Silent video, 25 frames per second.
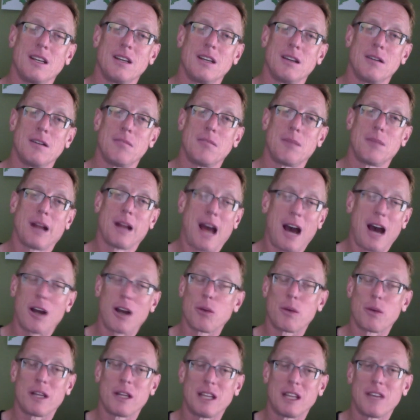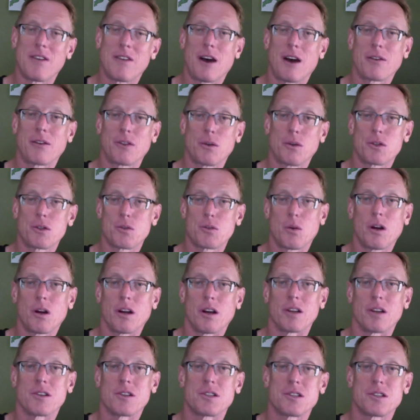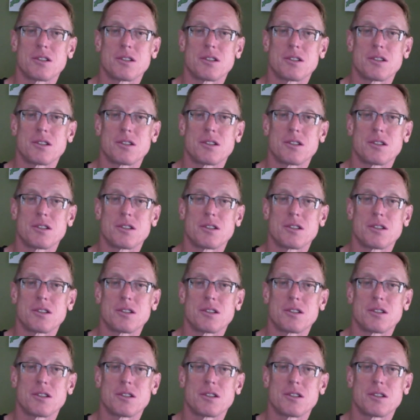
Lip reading: But how do we live out those words?